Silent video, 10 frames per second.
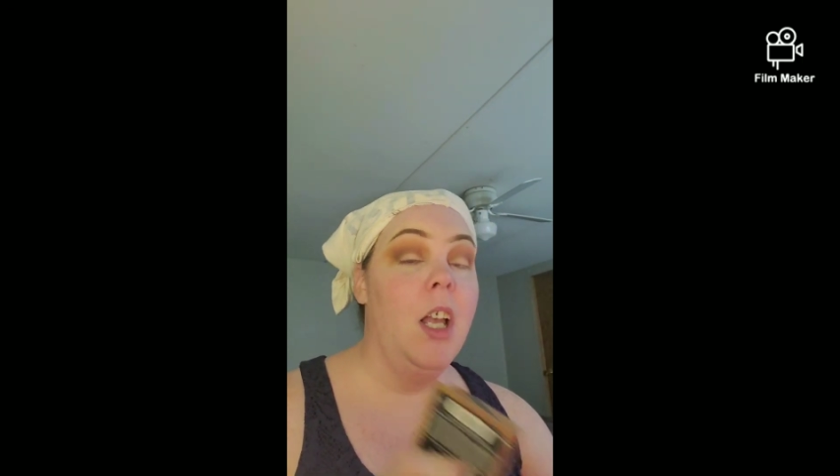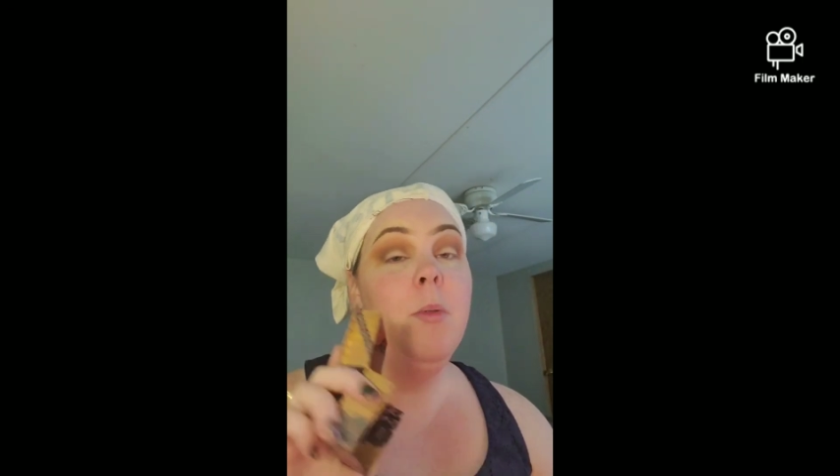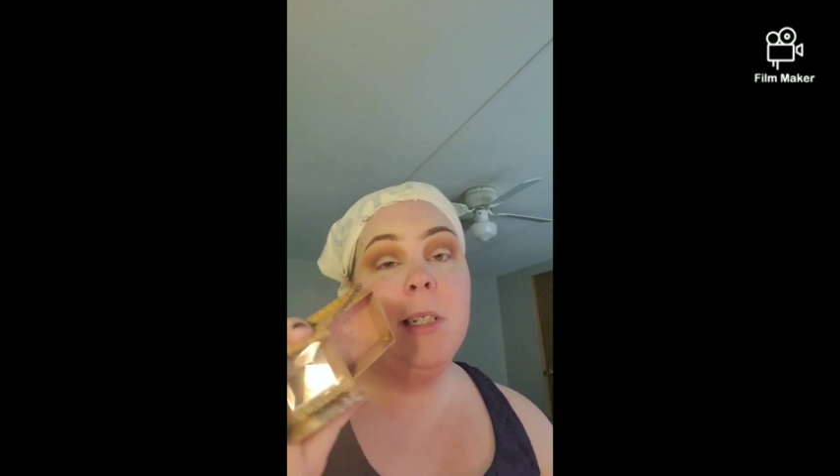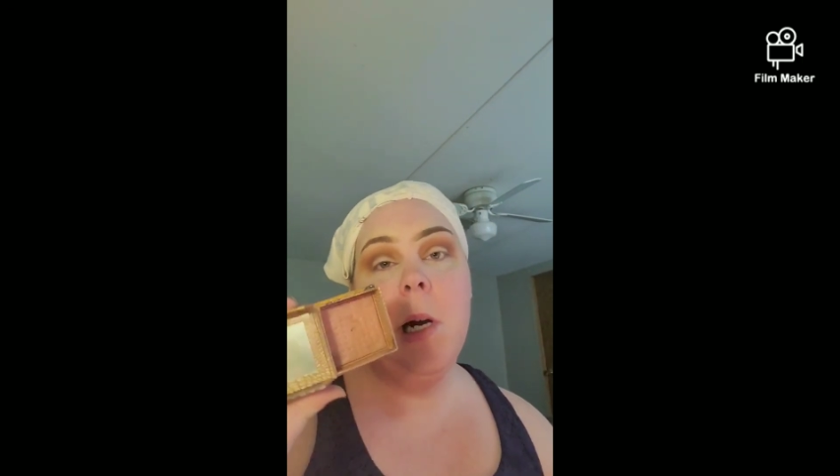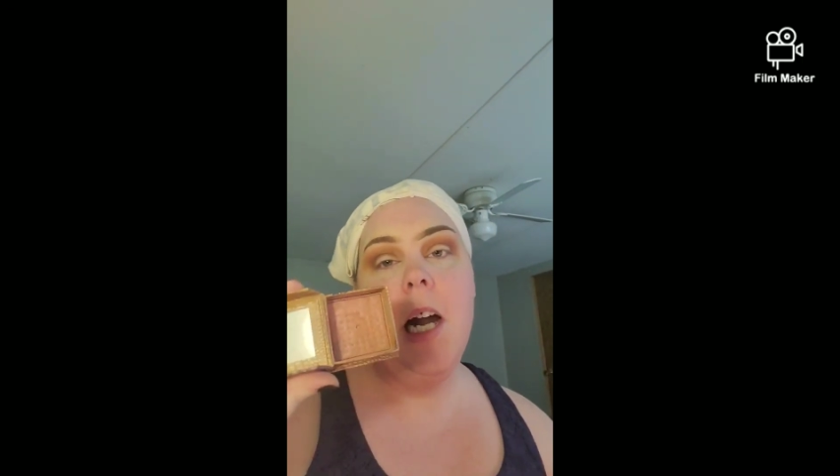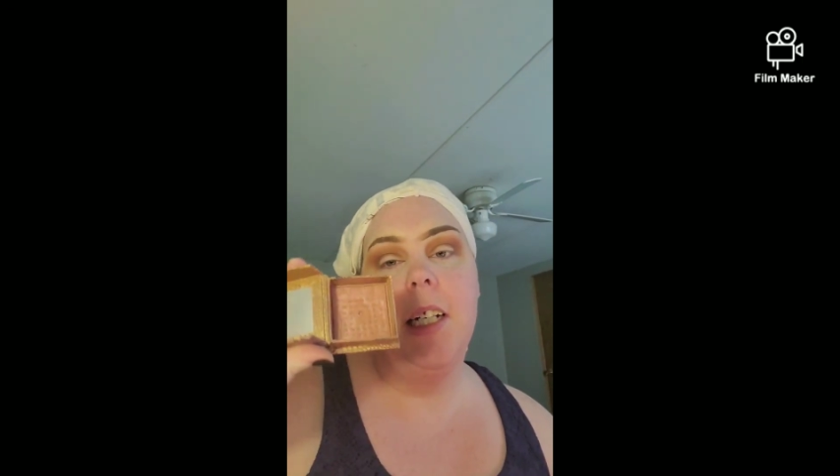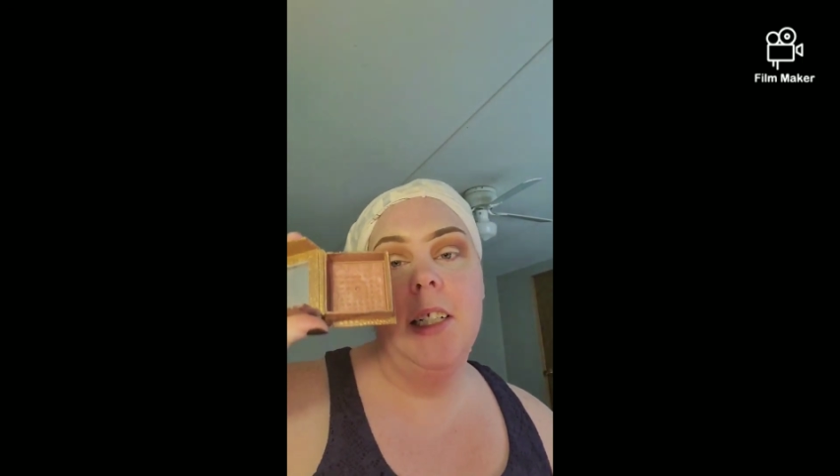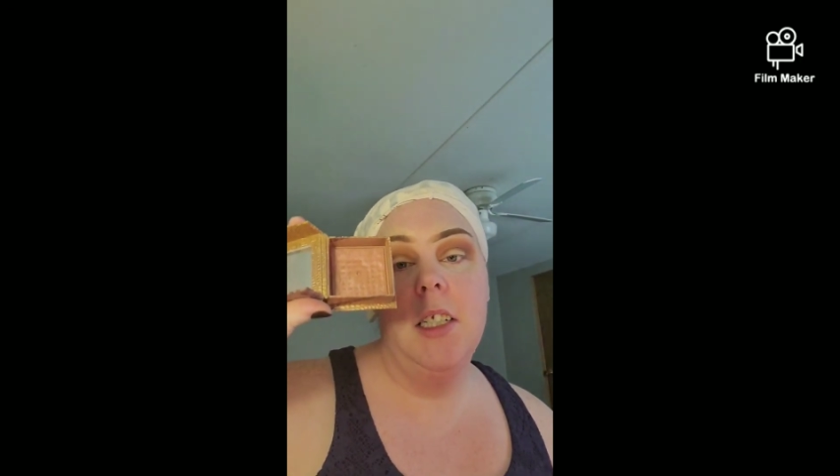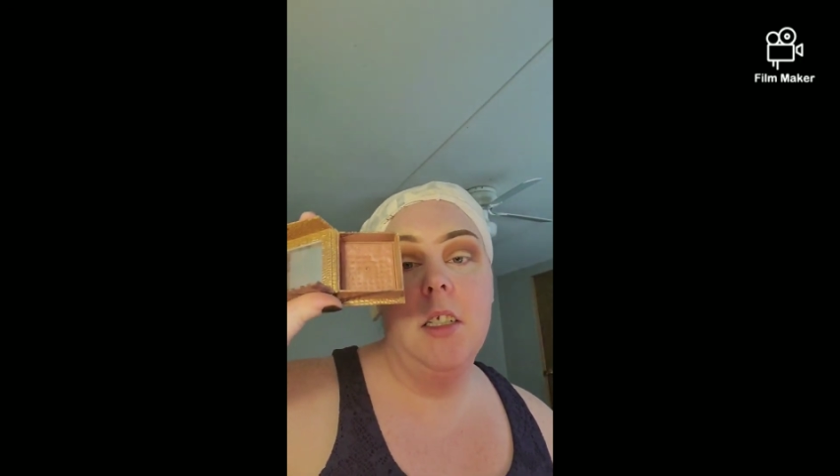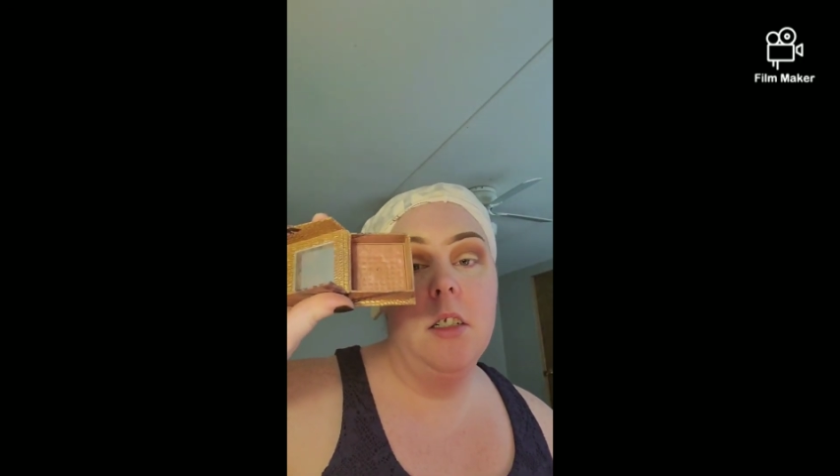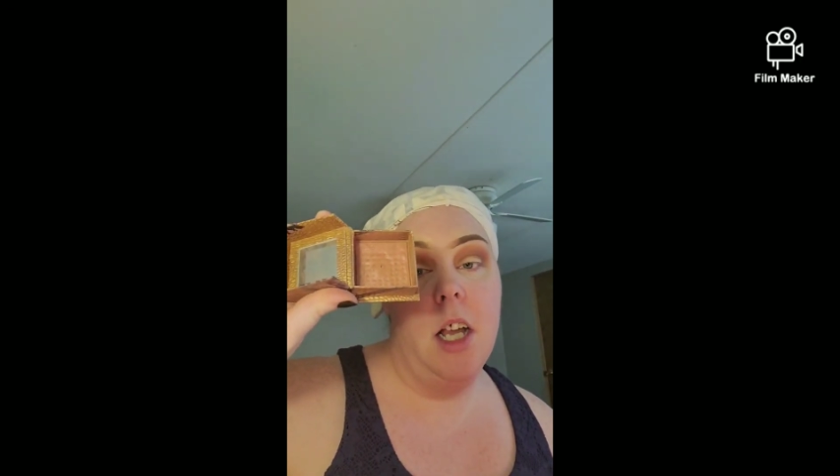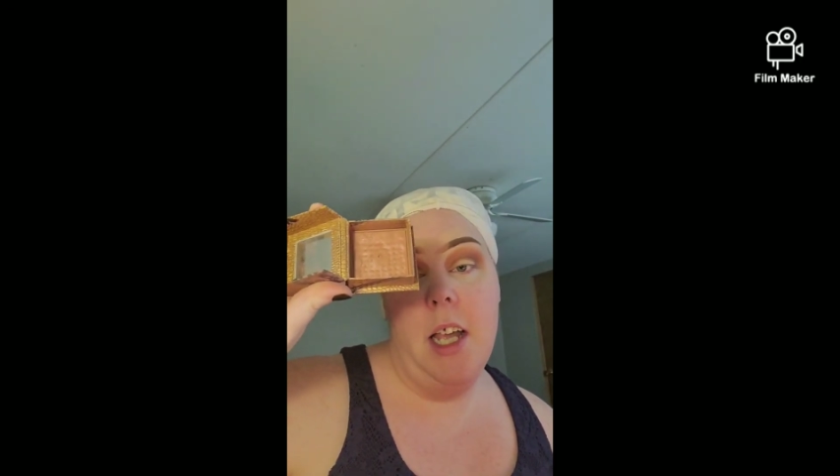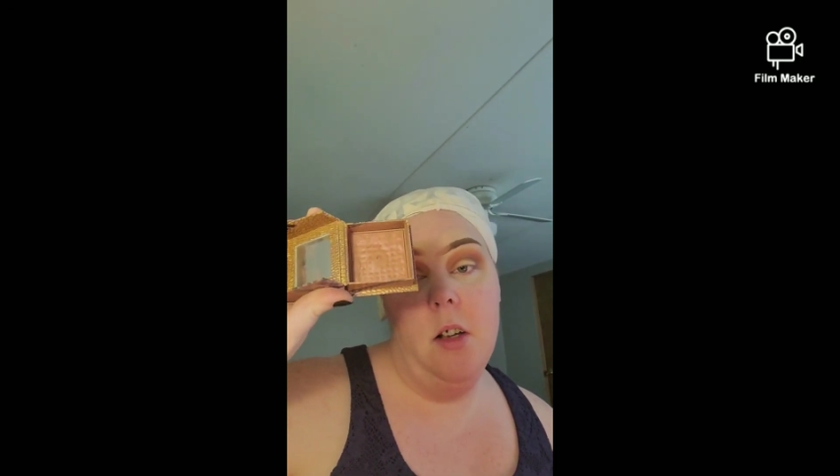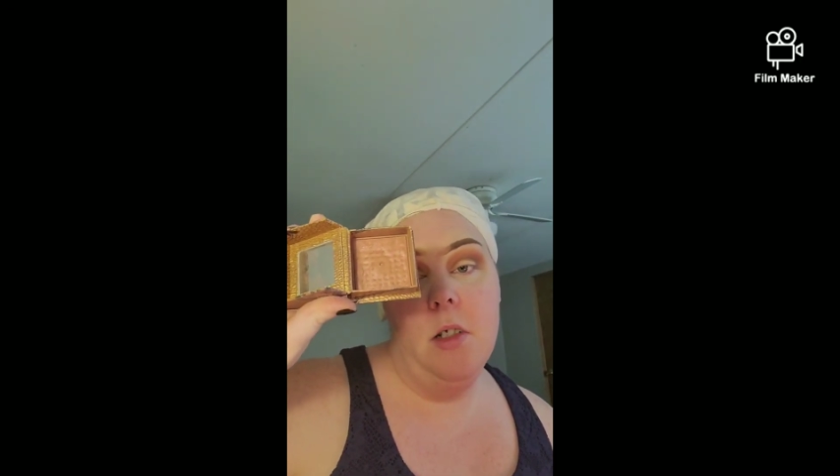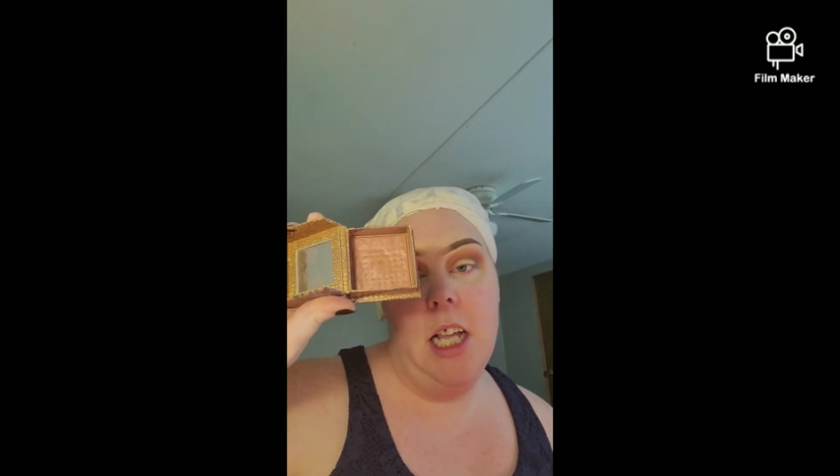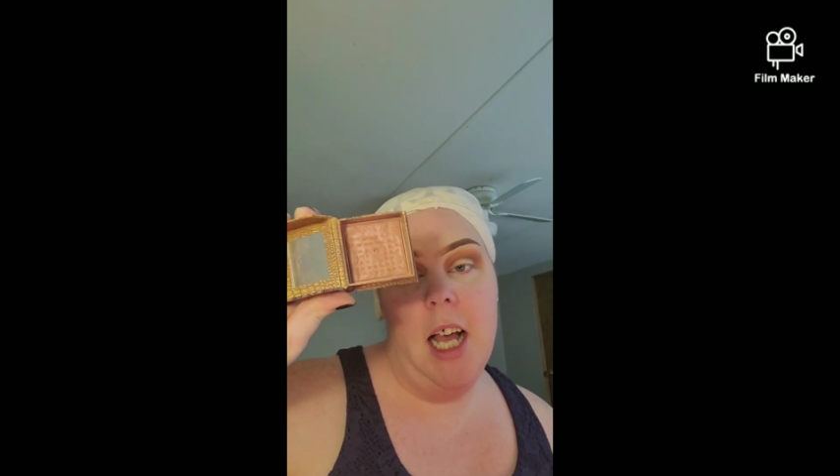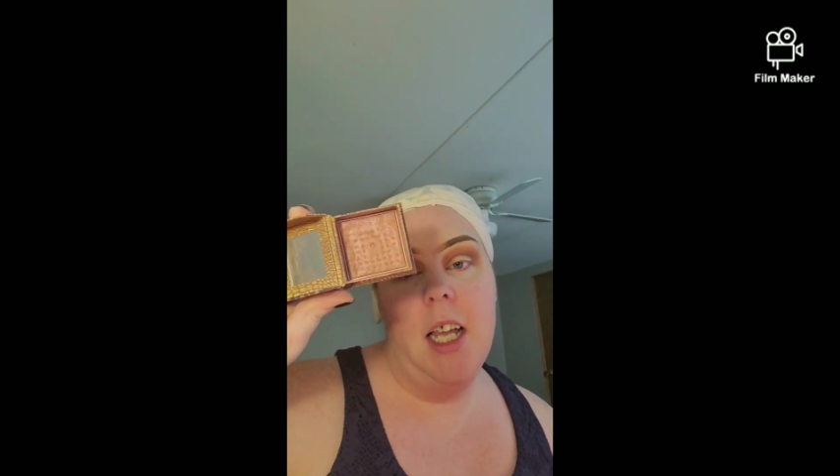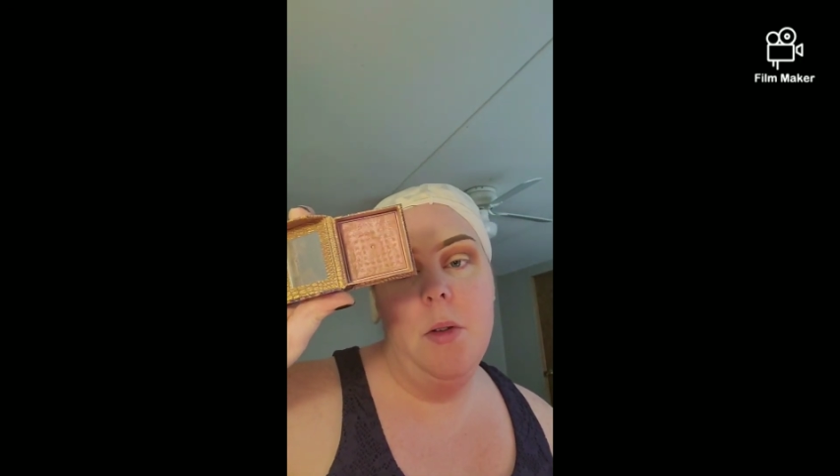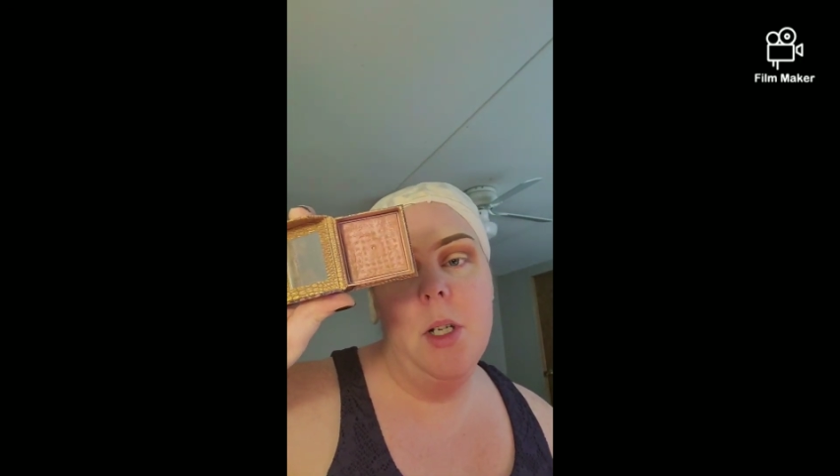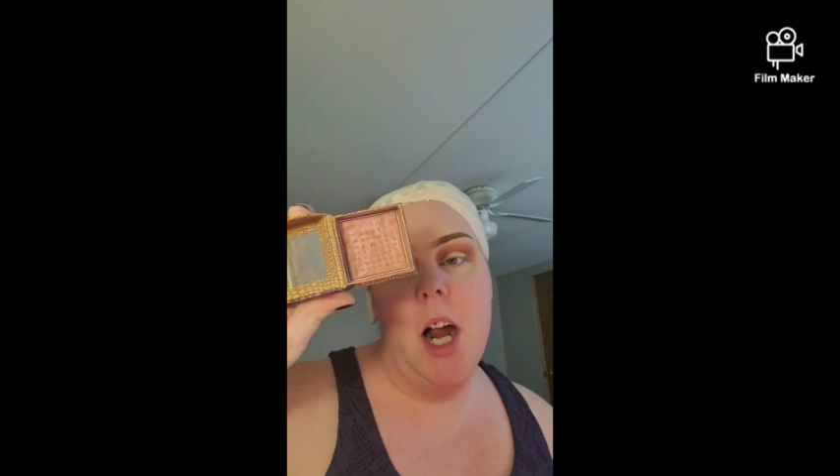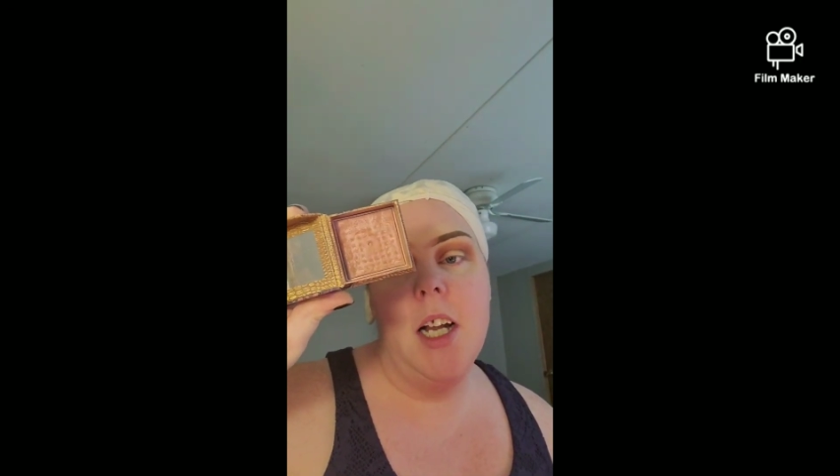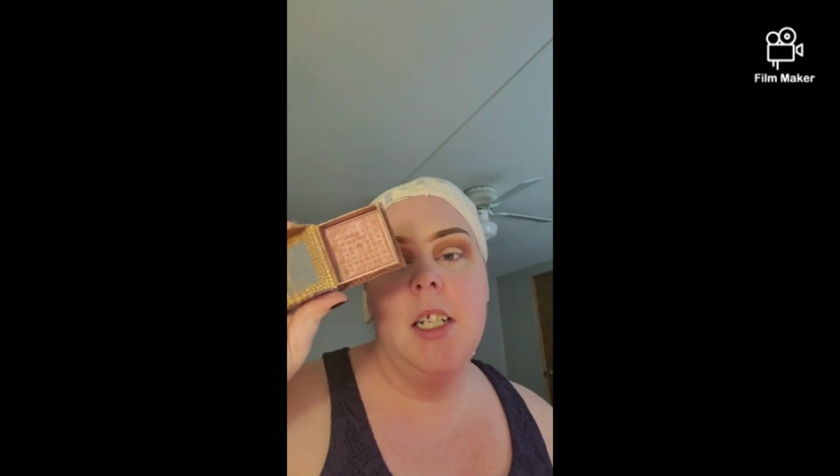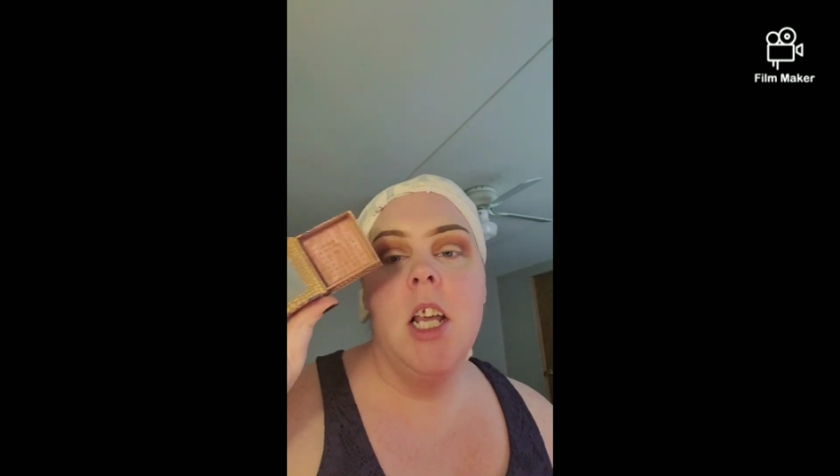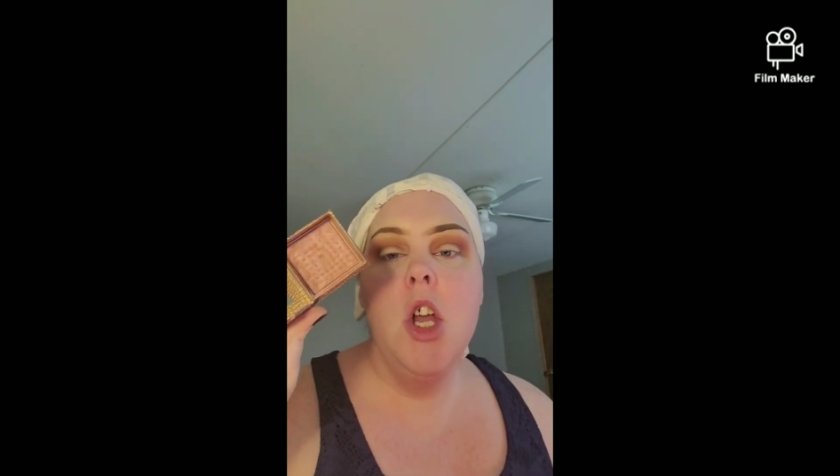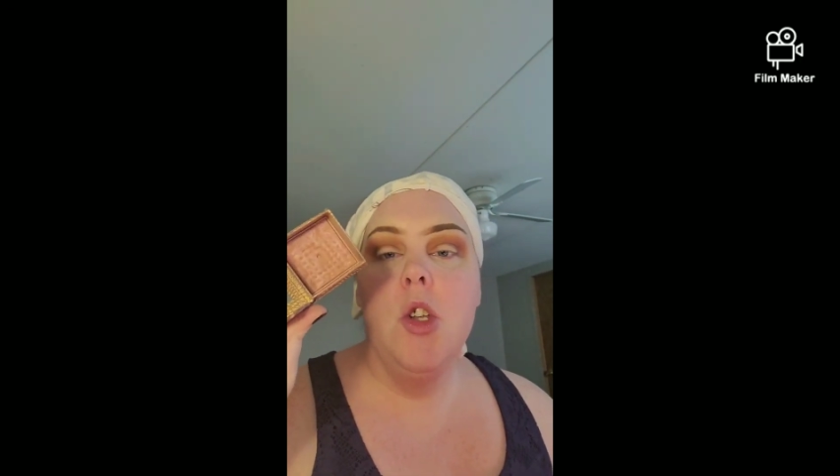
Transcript: It was gratis. I ain't gonna lie, it was gratis.